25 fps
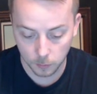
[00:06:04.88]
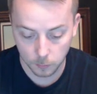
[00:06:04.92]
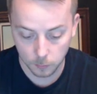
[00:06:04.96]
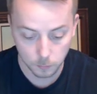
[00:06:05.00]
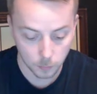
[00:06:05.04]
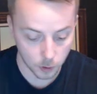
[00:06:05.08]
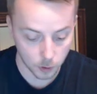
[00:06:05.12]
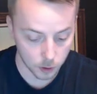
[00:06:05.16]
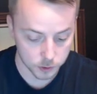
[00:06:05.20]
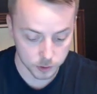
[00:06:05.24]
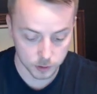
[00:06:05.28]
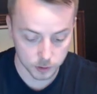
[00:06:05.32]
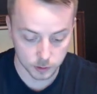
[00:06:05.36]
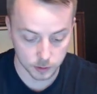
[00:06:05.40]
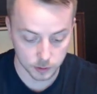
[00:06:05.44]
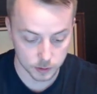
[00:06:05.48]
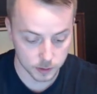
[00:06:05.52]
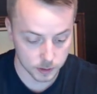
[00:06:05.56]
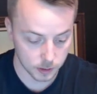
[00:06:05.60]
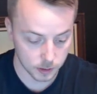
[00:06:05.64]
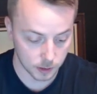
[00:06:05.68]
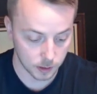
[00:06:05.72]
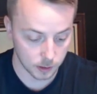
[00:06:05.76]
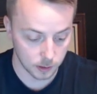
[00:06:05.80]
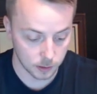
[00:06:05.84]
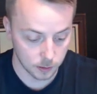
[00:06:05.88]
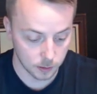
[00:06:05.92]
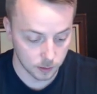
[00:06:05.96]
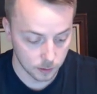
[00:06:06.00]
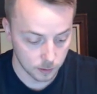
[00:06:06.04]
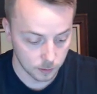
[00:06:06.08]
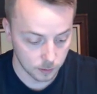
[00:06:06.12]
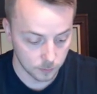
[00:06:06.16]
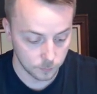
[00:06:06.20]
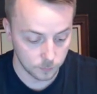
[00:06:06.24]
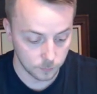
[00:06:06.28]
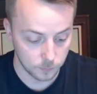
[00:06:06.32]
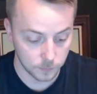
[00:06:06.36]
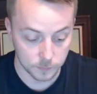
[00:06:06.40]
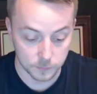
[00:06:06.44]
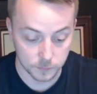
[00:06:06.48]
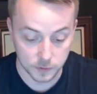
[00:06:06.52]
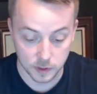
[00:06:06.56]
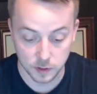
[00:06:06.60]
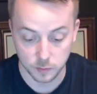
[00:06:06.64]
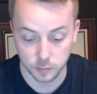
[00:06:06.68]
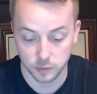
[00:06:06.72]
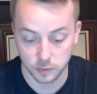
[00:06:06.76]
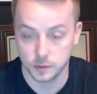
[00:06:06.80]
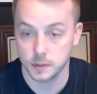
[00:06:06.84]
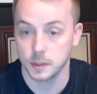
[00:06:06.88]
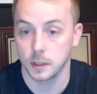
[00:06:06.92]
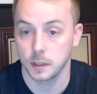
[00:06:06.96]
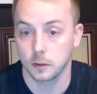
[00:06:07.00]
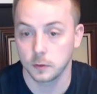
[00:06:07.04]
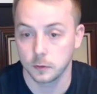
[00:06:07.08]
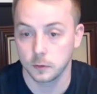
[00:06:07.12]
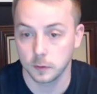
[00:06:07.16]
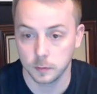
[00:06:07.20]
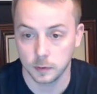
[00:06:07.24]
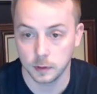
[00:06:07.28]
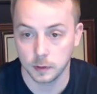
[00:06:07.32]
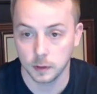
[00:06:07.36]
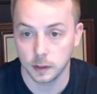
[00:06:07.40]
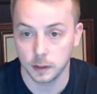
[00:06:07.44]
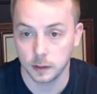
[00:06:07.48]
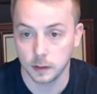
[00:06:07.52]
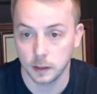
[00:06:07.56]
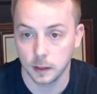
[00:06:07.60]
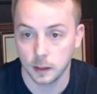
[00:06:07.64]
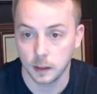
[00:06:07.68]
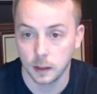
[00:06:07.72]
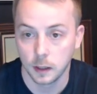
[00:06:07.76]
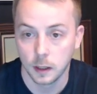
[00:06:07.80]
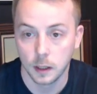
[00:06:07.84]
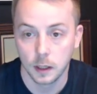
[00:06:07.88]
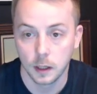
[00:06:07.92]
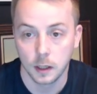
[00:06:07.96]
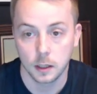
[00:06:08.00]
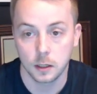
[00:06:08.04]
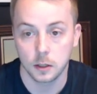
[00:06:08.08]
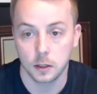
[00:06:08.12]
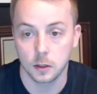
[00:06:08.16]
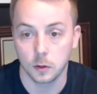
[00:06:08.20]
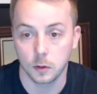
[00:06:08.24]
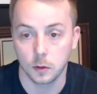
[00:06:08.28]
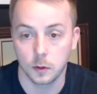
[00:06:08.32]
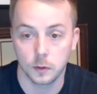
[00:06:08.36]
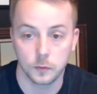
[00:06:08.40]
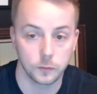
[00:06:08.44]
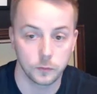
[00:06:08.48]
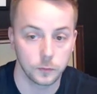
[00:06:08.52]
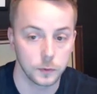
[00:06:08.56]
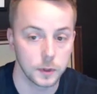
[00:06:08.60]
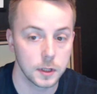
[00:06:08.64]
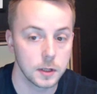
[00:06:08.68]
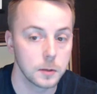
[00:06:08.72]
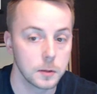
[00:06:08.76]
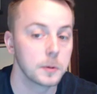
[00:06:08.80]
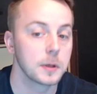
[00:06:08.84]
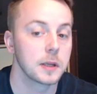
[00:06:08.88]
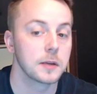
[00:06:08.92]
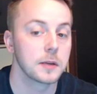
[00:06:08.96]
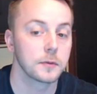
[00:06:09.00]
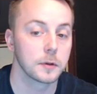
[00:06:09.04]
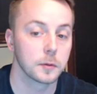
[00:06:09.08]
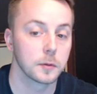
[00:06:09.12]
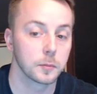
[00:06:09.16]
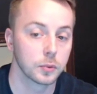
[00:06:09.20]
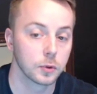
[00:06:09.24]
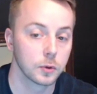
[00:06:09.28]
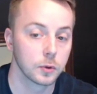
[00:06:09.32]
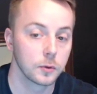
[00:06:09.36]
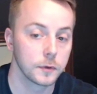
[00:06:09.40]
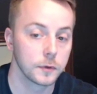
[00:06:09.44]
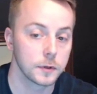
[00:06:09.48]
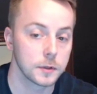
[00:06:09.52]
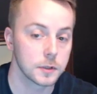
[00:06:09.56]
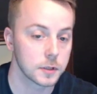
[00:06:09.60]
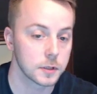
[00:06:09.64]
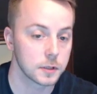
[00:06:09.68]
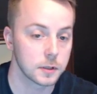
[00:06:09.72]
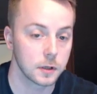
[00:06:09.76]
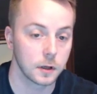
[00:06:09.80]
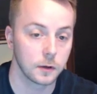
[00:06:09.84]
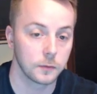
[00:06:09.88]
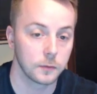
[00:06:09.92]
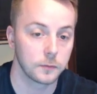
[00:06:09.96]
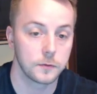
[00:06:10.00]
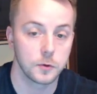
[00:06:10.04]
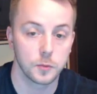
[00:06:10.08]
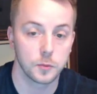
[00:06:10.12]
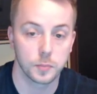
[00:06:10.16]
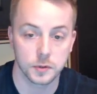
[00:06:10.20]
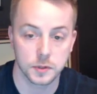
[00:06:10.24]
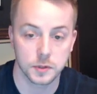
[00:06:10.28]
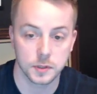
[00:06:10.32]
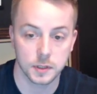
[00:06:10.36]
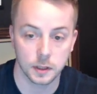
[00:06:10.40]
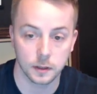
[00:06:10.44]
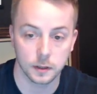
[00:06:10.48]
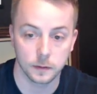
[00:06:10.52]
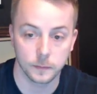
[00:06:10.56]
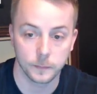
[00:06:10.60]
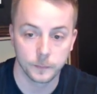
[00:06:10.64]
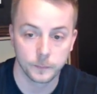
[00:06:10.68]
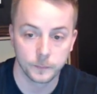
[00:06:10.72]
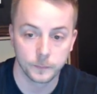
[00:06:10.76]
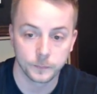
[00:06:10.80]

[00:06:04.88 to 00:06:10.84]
margin, let's say 15% or something like that. If we even improve it just a few percent,